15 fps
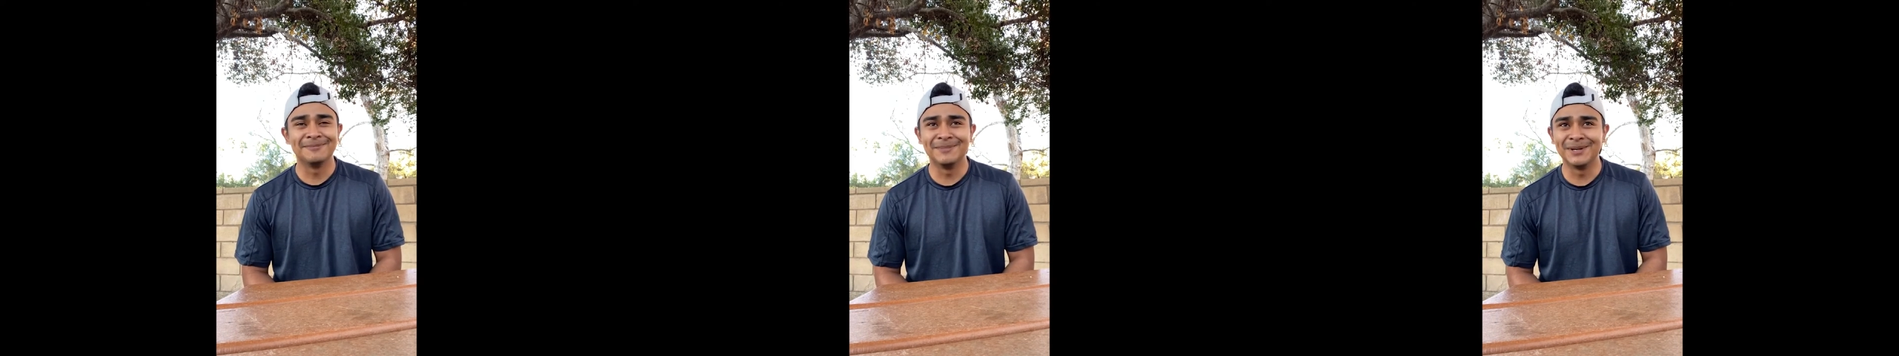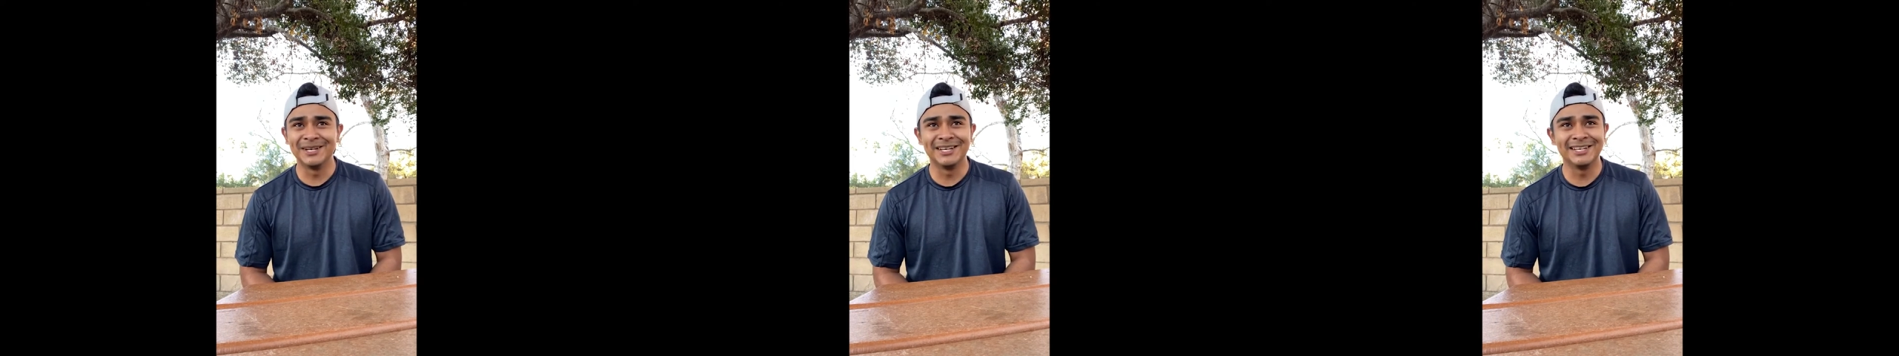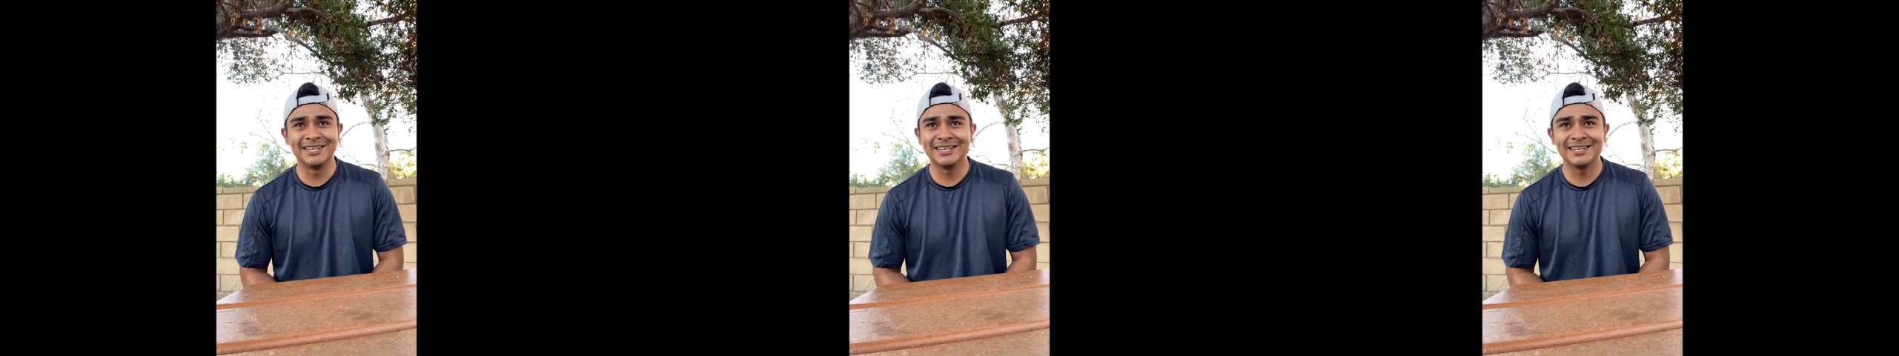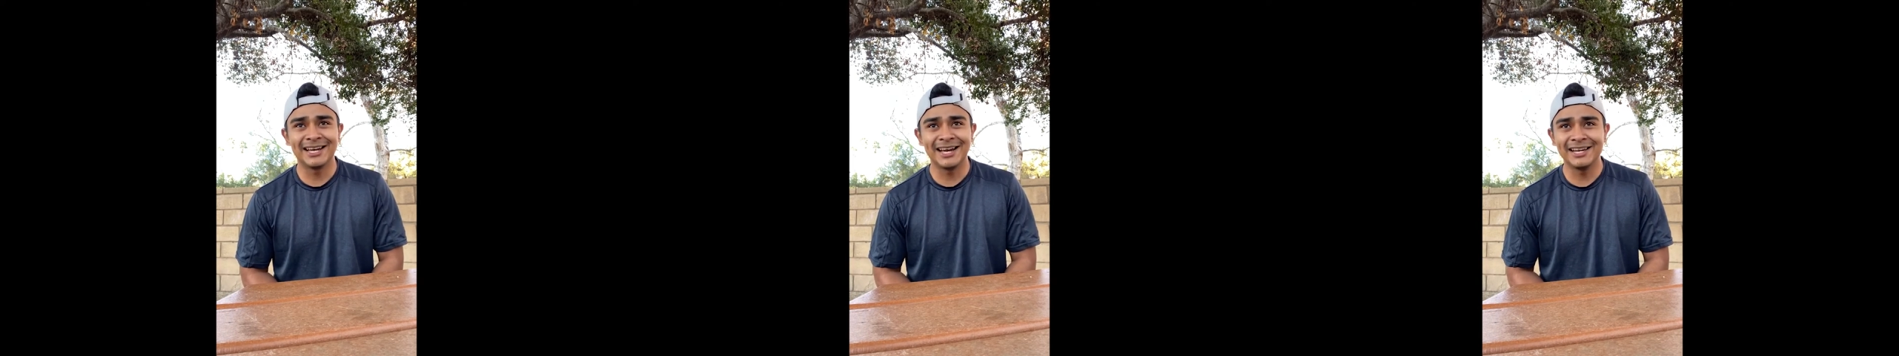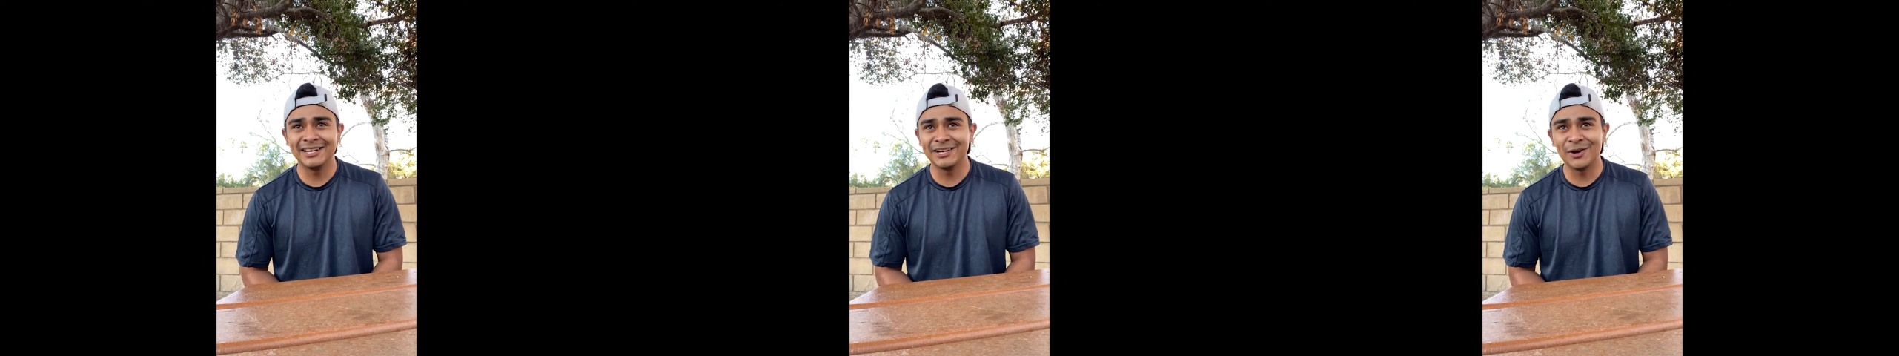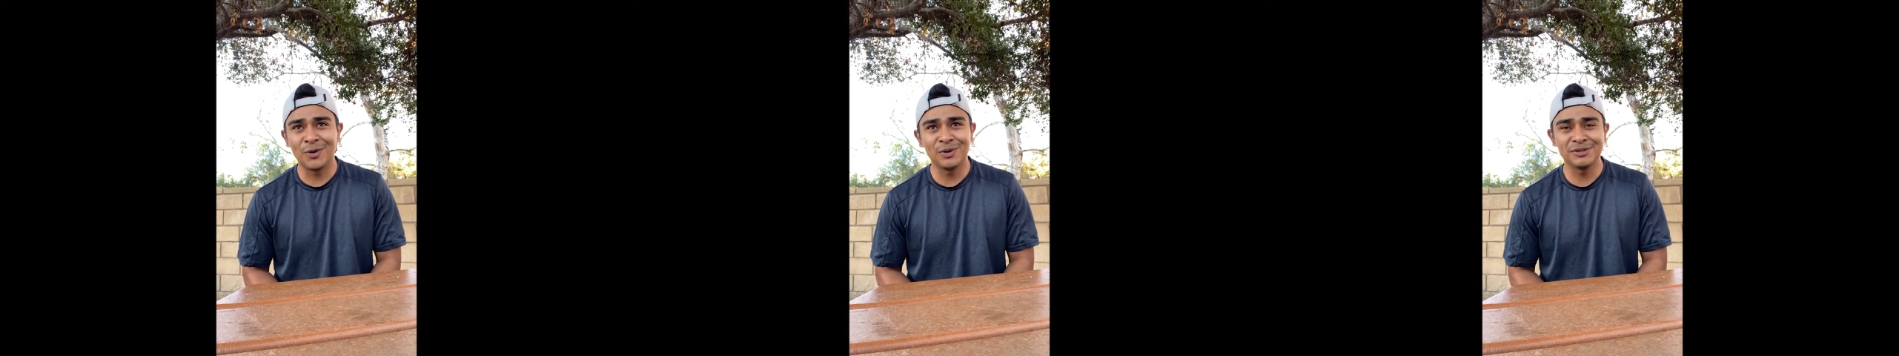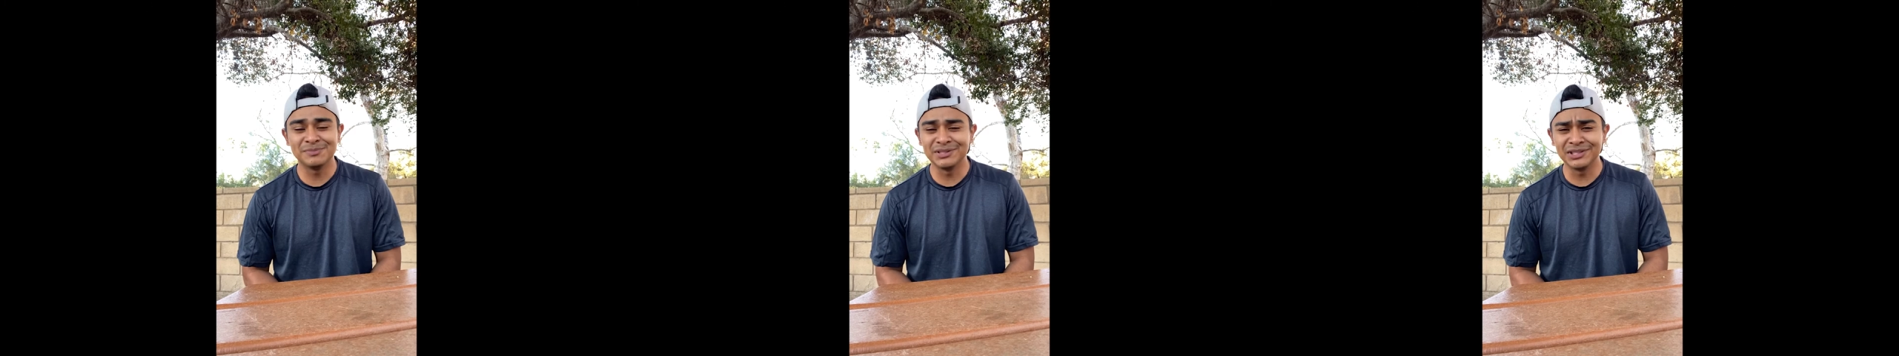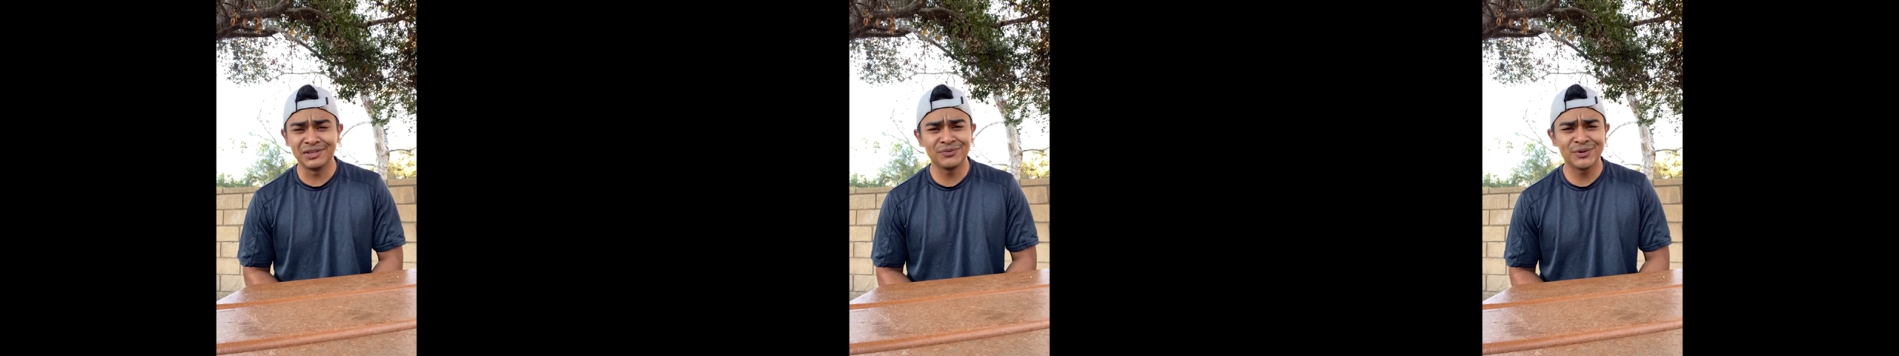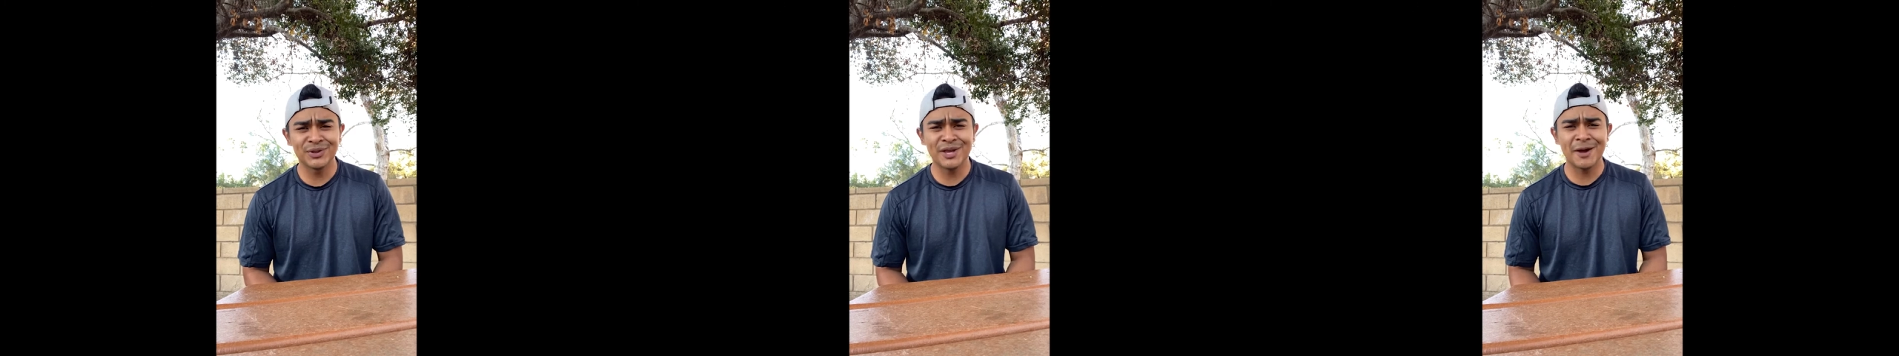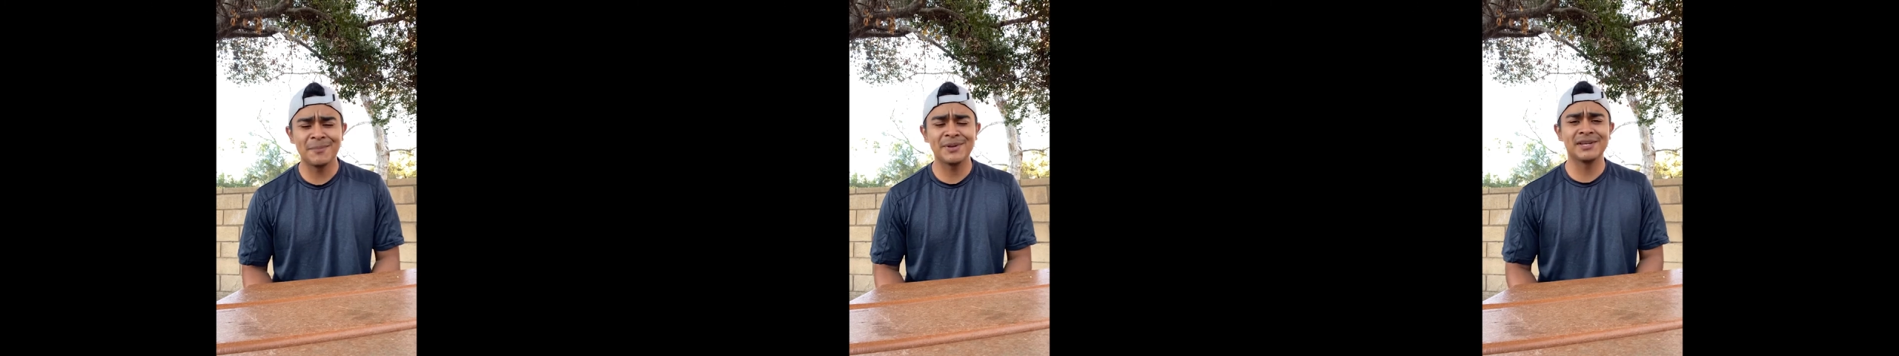But I didn't always believe with that,